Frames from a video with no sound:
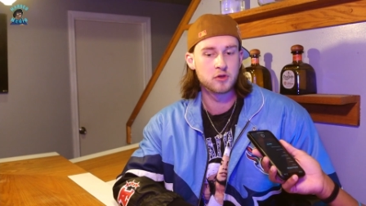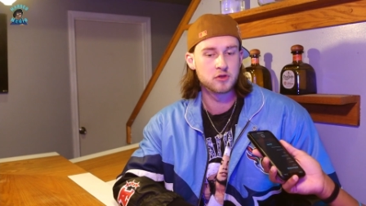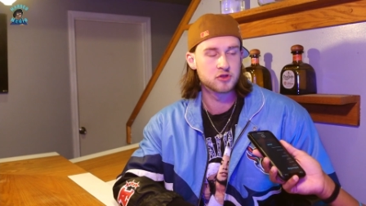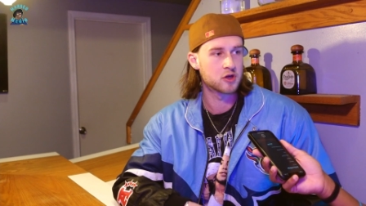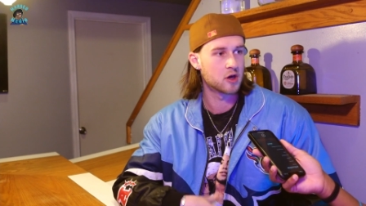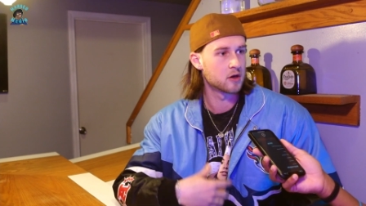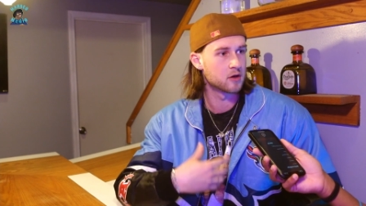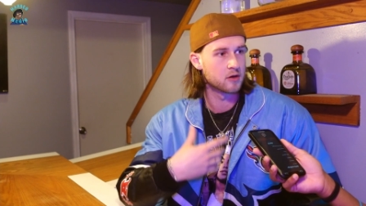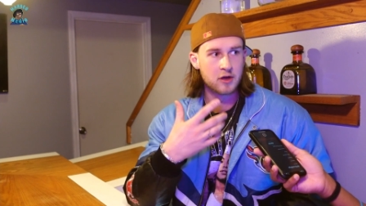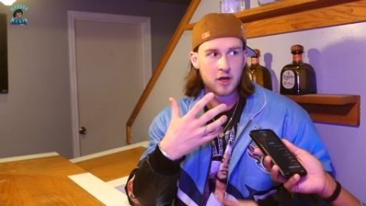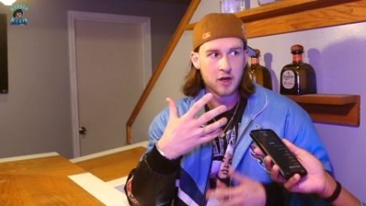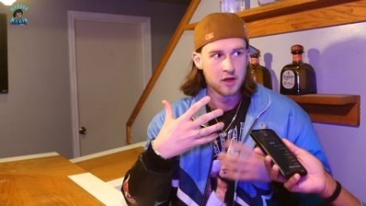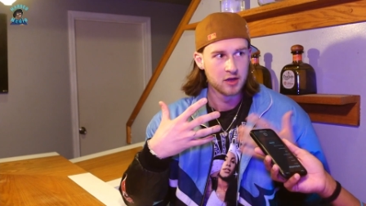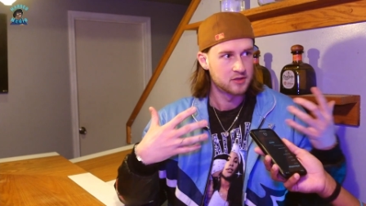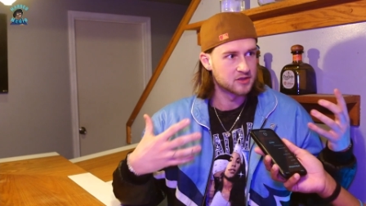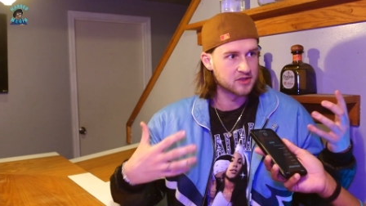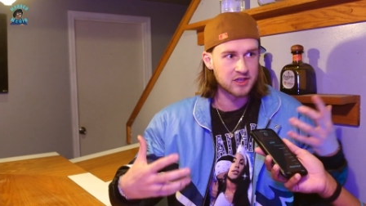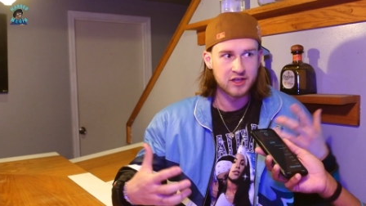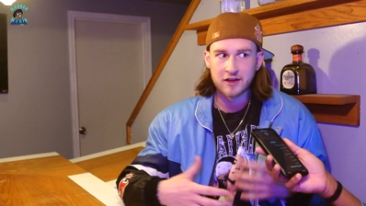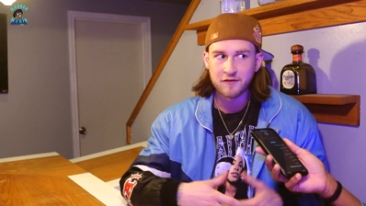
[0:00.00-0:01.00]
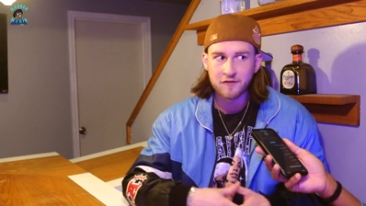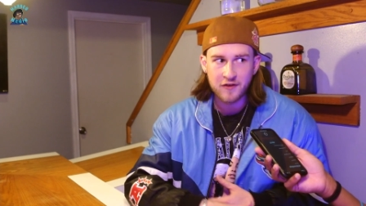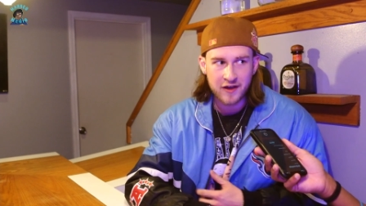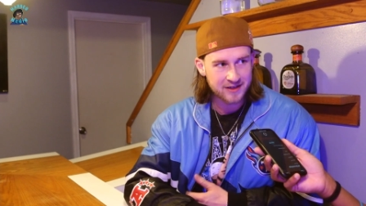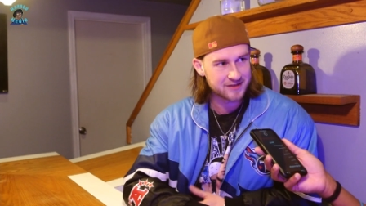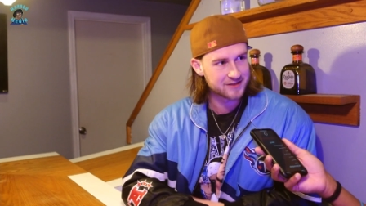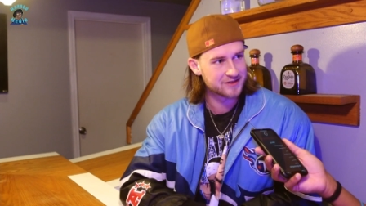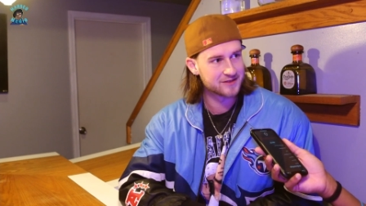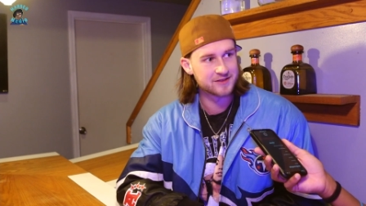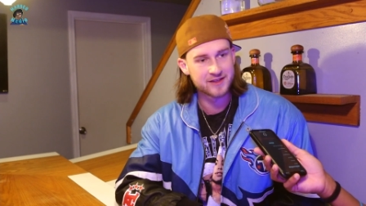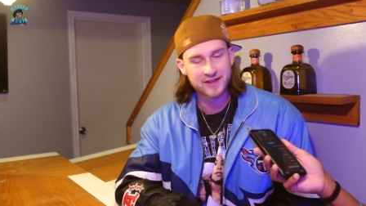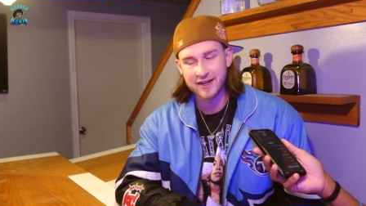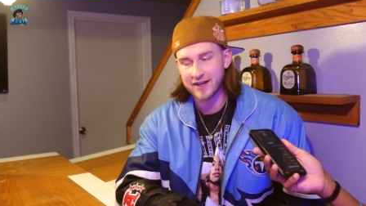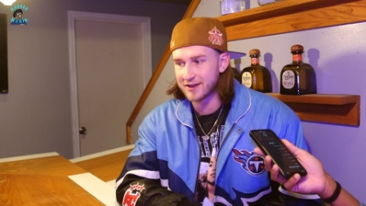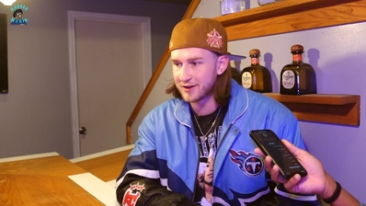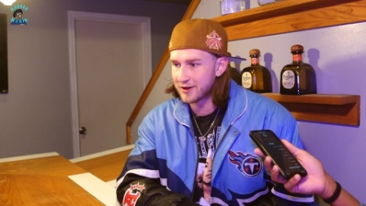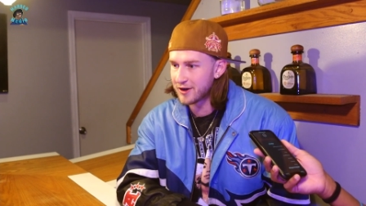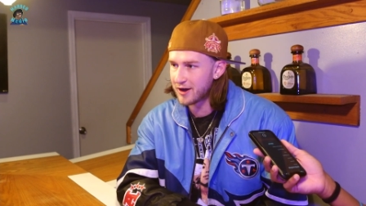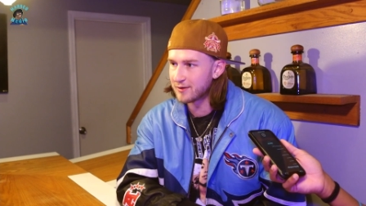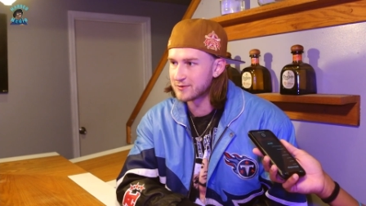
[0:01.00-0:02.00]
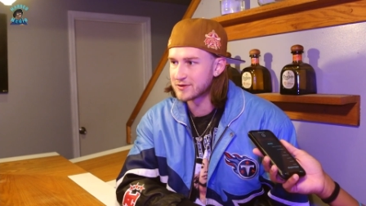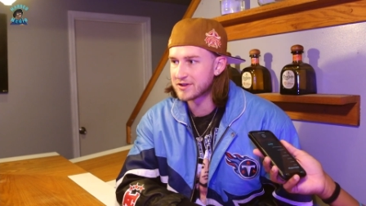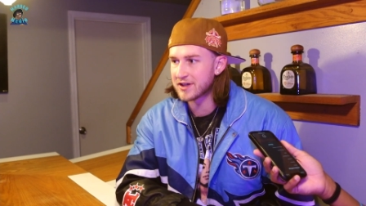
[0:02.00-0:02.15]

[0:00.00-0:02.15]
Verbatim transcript: You start seeing faces again. You know what I'm